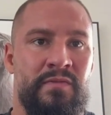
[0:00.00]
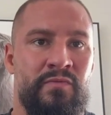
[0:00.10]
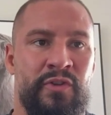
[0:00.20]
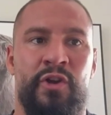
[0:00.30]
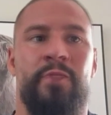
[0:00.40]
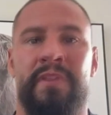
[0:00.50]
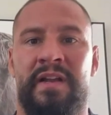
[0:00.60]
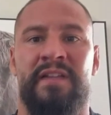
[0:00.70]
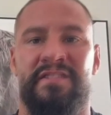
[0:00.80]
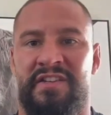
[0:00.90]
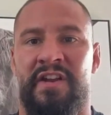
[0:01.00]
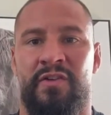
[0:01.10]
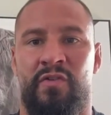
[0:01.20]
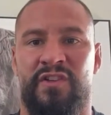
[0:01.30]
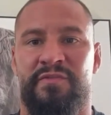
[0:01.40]
really hope that I get to stand
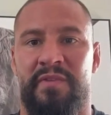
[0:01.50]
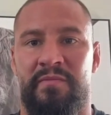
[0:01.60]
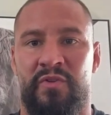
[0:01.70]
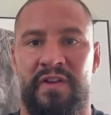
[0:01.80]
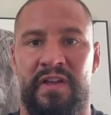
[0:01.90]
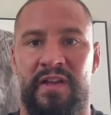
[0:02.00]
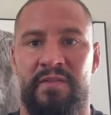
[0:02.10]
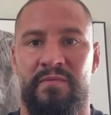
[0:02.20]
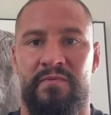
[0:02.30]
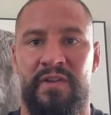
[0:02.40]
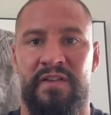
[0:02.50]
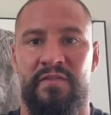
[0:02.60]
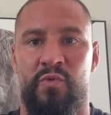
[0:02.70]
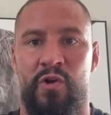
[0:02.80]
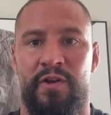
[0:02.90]
across from him one day and we get
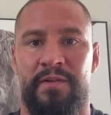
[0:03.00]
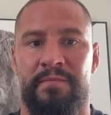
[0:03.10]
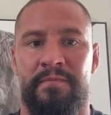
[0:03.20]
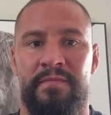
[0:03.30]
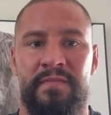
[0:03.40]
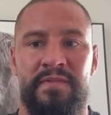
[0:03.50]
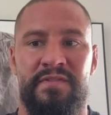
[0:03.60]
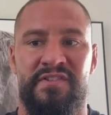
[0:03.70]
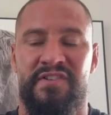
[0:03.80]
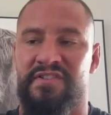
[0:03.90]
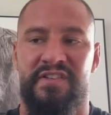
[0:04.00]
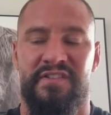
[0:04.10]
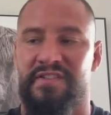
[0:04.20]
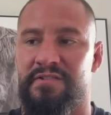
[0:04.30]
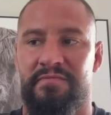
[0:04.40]
to work. And just because
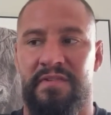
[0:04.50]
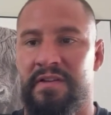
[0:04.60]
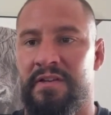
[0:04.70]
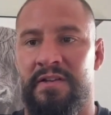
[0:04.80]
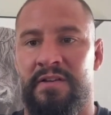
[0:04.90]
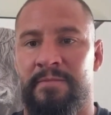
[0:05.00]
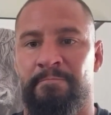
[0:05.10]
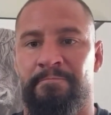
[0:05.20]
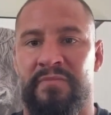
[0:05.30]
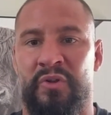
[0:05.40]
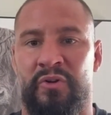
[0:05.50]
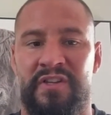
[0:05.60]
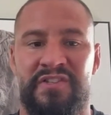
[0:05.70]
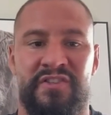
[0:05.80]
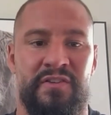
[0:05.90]
he's, you know,
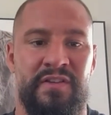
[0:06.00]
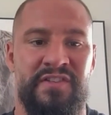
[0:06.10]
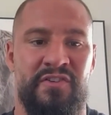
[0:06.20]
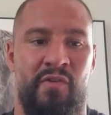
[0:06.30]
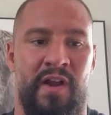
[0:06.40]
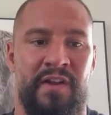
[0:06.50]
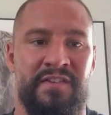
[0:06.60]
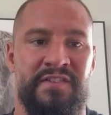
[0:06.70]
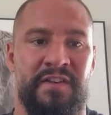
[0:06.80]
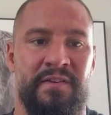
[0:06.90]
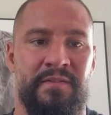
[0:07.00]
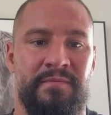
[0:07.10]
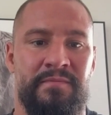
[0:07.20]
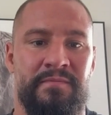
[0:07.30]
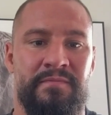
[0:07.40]
he's the greatest,
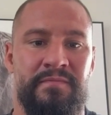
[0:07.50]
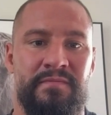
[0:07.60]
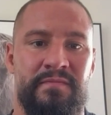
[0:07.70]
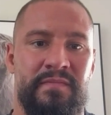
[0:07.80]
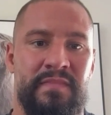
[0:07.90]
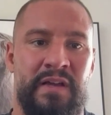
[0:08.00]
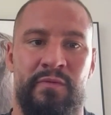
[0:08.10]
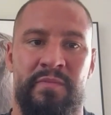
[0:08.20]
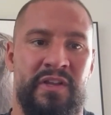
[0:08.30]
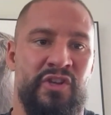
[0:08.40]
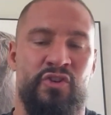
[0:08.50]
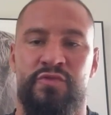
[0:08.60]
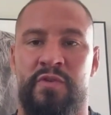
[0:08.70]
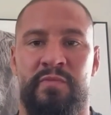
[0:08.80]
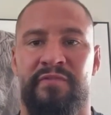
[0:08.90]
and that would be a
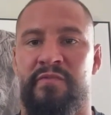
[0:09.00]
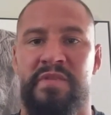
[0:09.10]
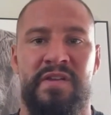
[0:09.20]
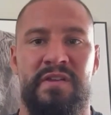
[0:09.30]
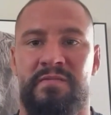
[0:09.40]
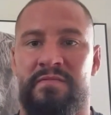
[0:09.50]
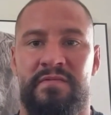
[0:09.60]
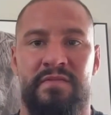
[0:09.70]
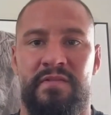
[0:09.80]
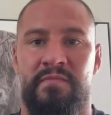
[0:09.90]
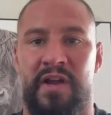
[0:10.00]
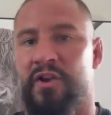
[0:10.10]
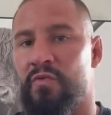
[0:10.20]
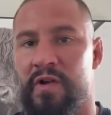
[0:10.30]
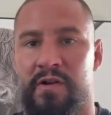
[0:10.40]
huge moment for me, my
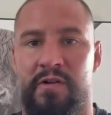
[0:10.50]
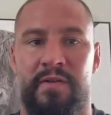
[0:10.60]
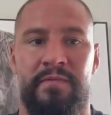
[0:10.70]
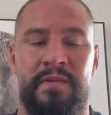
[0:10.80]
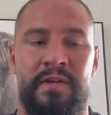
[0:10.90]
career, and